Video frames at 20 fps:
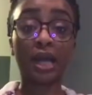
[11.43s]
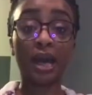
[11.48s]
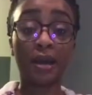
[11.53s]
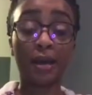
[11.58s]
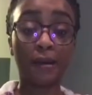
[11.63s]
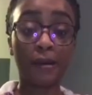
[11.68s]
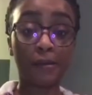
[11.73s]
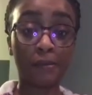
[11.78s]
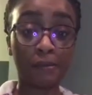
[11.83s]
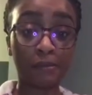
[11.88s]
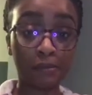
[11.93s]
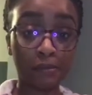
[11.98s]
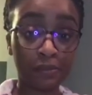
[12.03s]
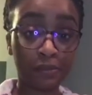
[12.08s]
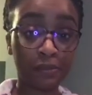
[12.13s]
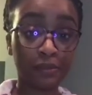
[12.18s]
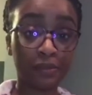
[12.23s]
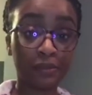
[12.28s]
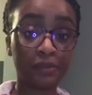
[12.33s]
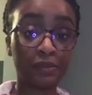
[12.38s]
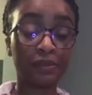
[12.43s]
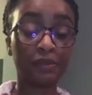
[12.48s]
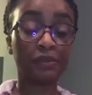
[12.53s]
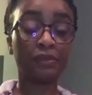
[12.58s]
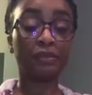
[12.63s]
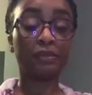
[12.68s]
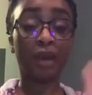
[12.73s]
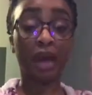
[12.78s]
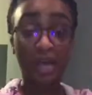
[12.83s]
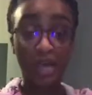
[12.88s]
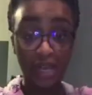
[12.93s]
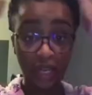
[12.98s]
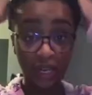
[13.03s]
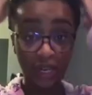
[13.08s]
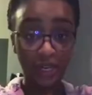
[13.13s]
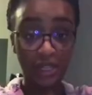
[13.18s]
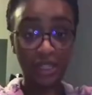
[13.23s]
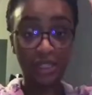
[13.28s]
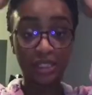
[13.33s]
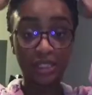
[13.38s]
my hair
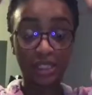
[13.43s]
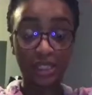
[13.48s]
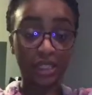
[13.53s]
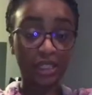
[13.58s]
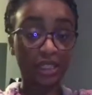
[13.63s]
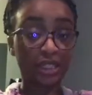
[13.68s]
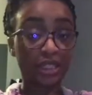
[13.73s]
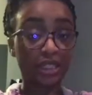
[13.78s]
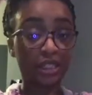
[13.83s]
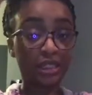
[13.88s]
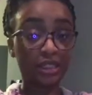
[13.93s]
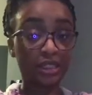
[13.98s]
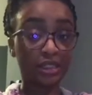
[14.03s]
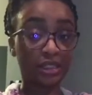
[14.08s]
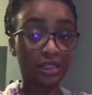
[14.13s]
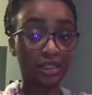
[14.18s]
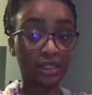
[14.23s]
is in these